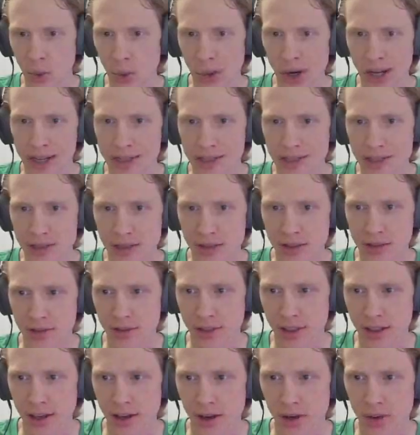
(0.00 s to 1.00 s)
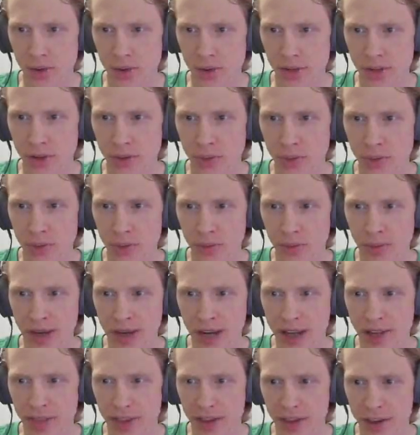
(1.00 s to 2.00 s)
west now with the
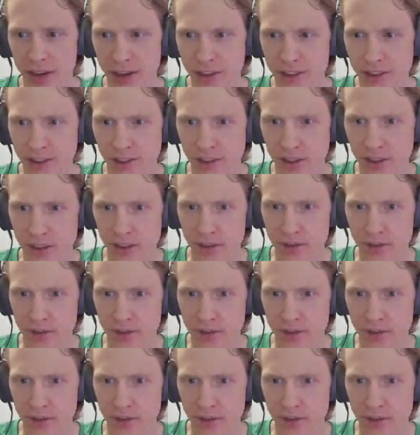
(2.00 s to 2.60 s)
path that I took.